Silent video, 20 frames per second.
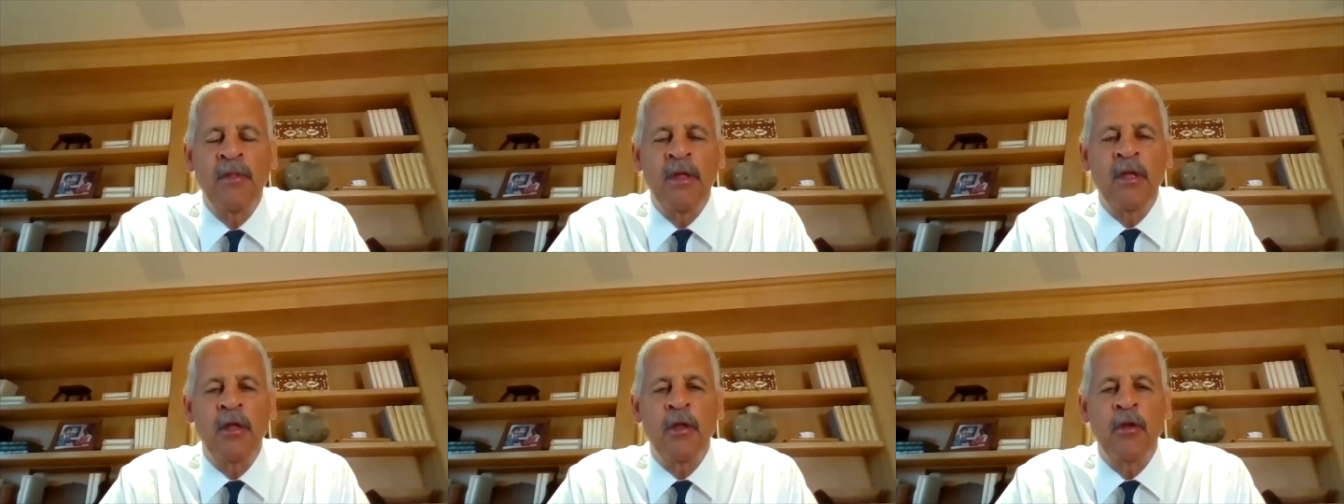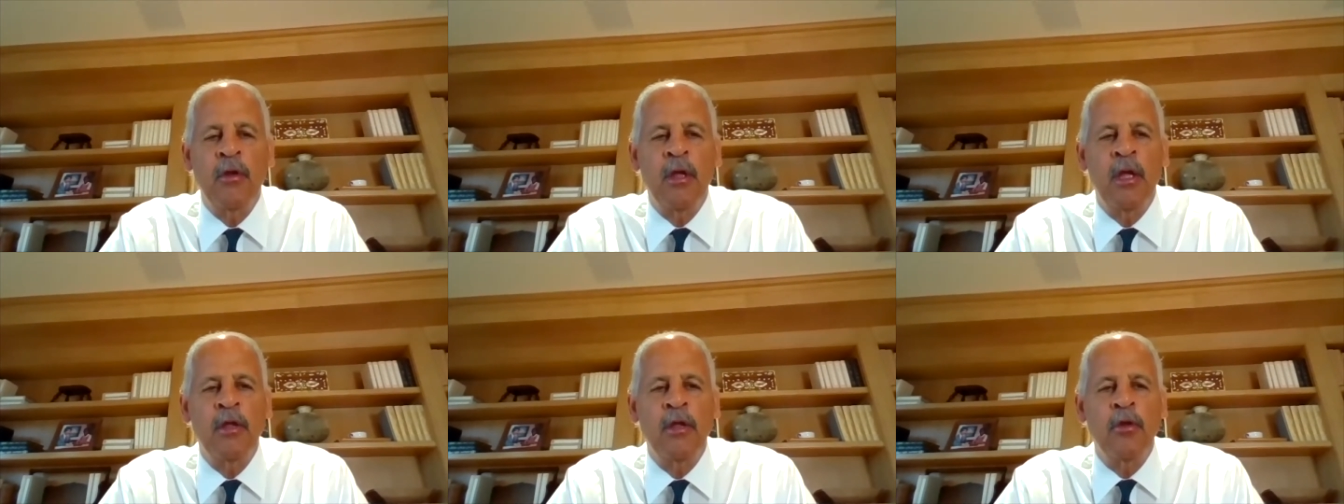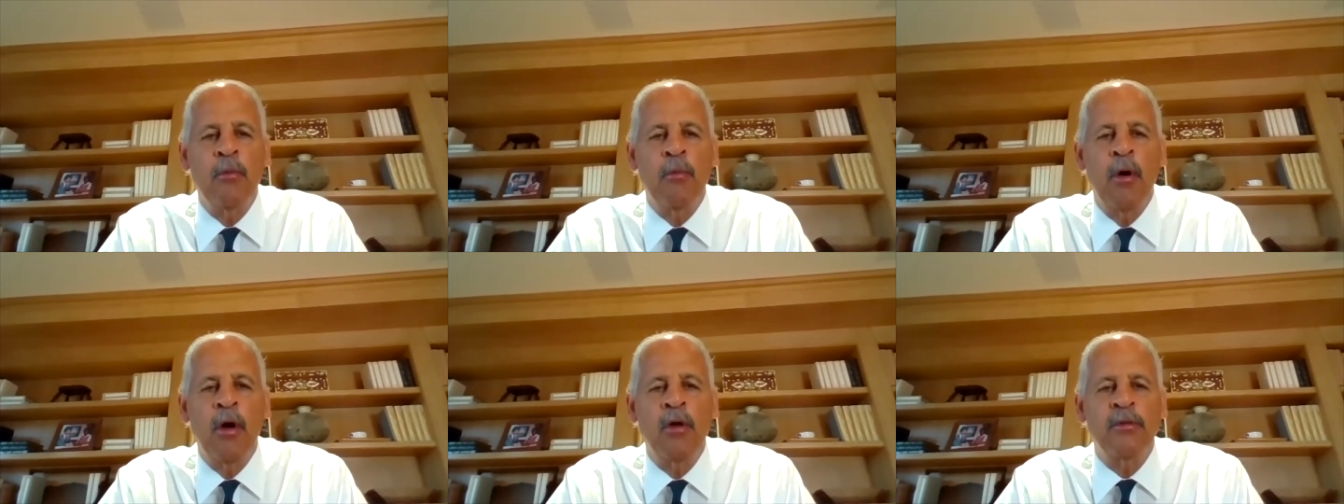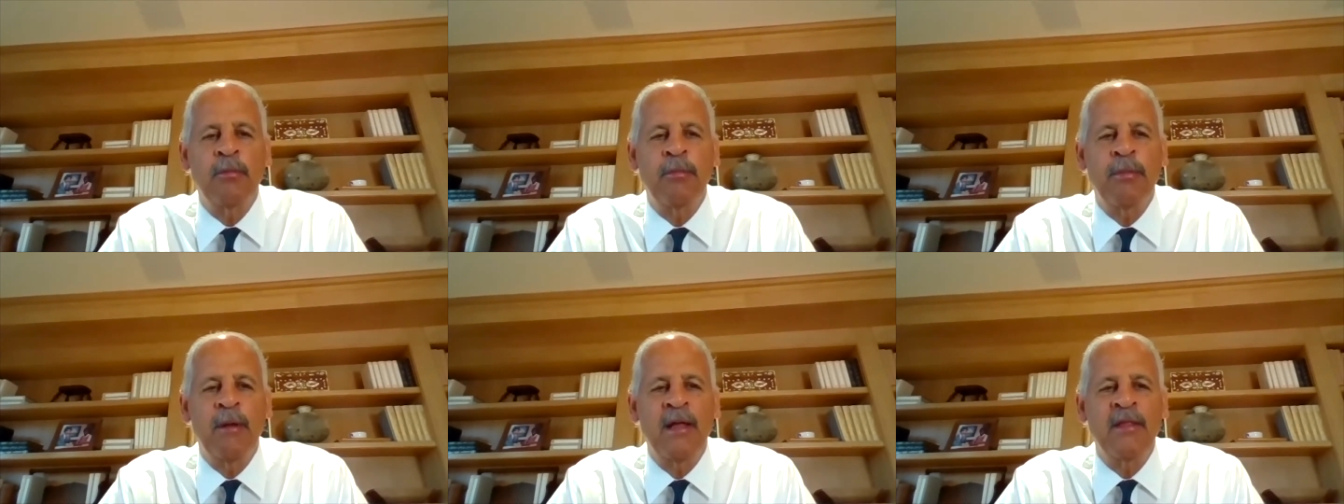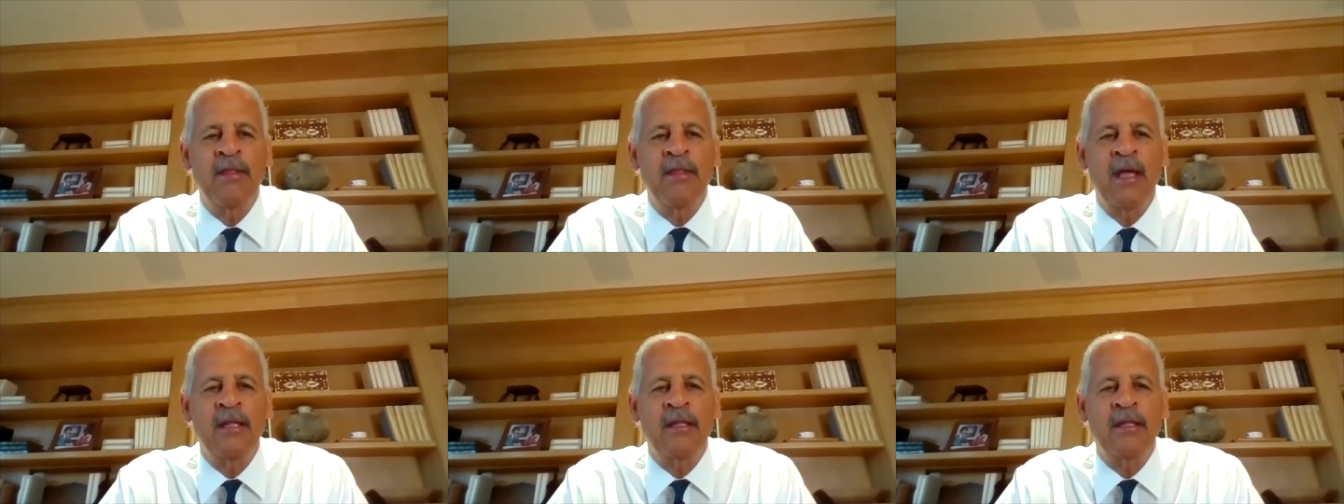Then can you
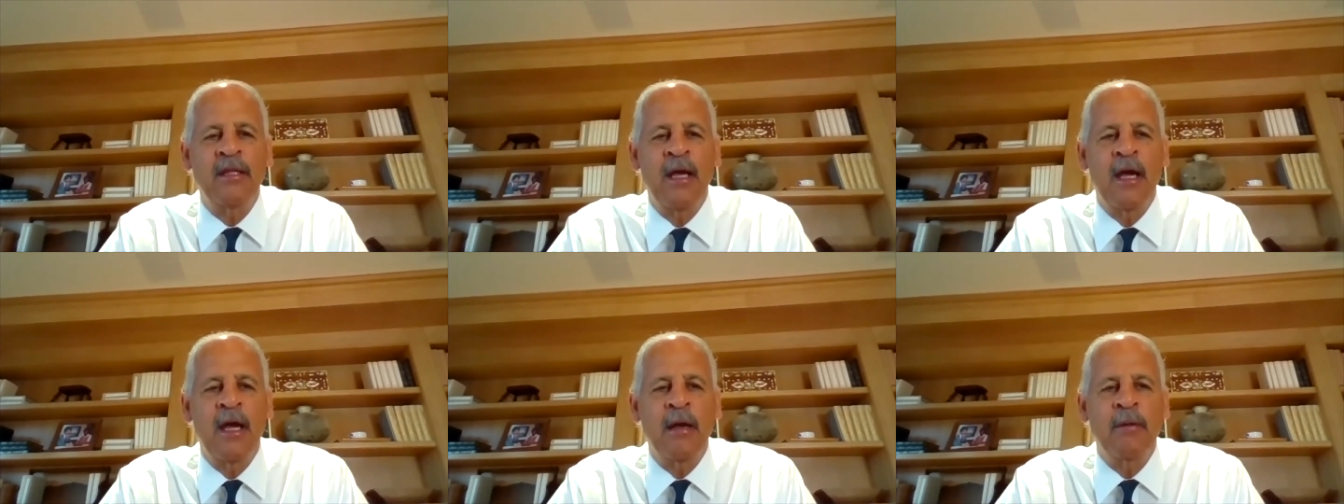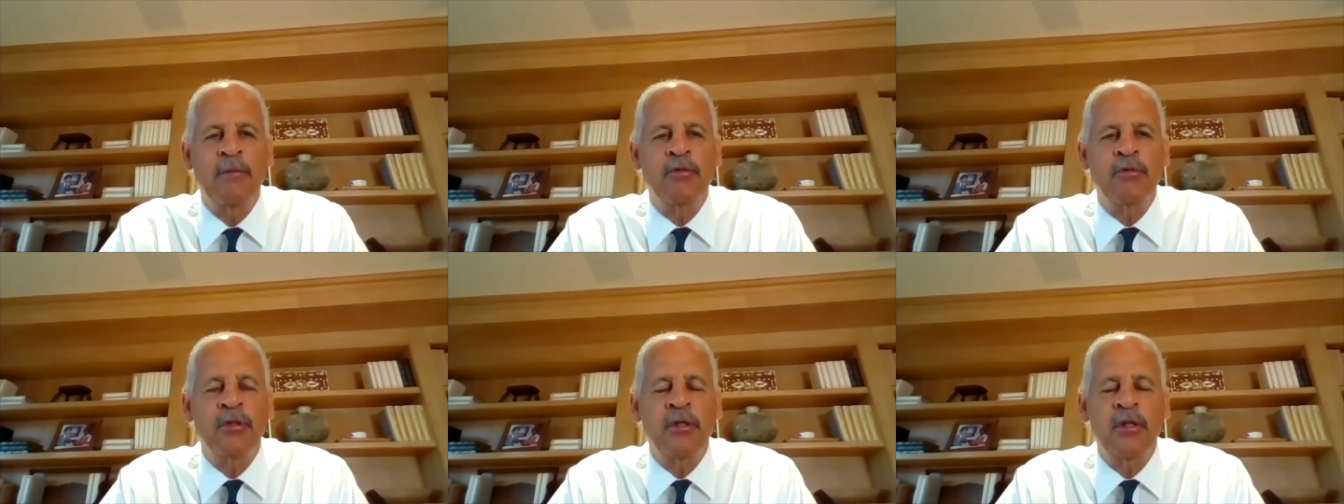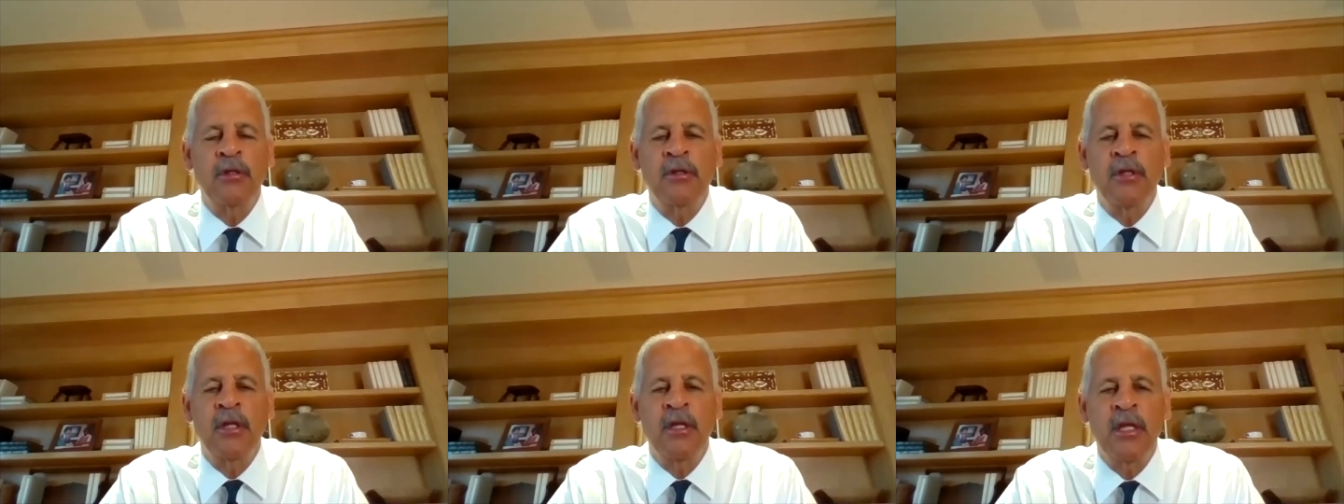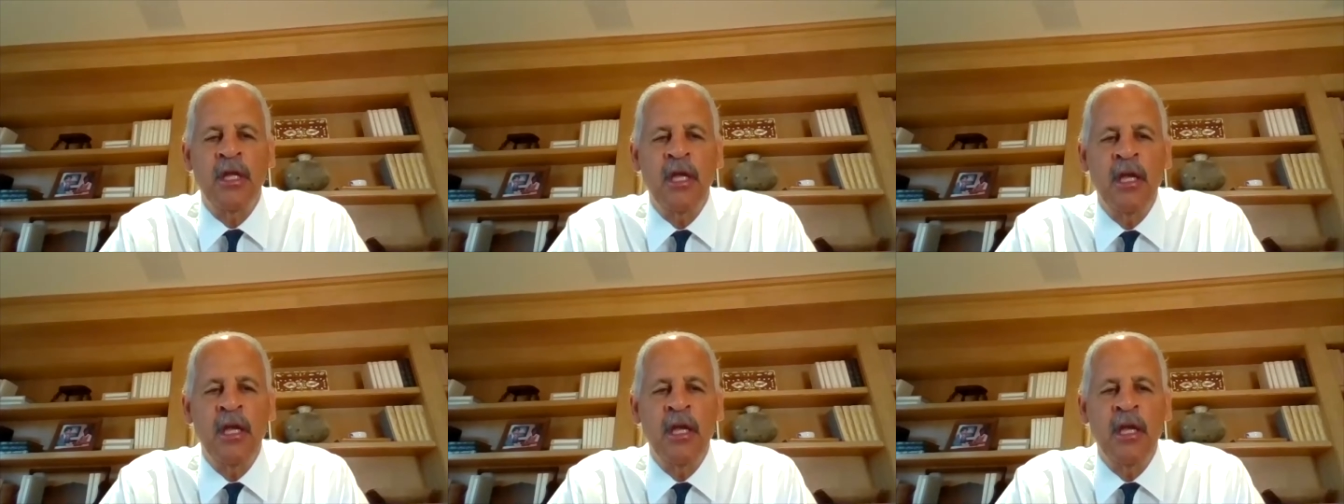multiply that times the